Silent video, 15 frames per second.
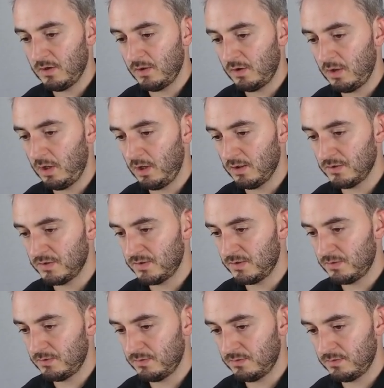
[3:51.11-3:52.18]

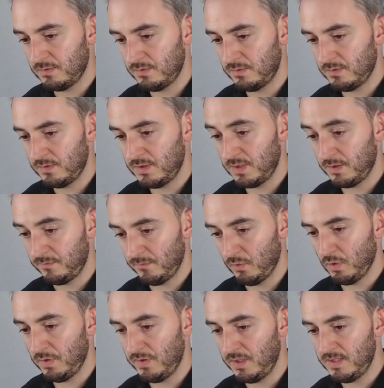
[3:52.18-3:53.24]
cos to the 4
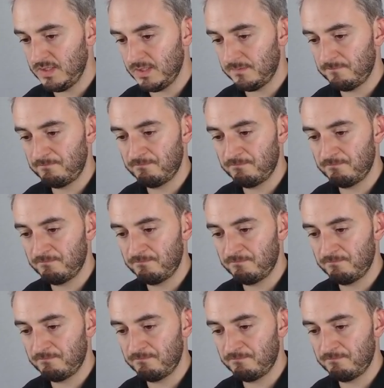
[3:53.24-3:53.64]
theta.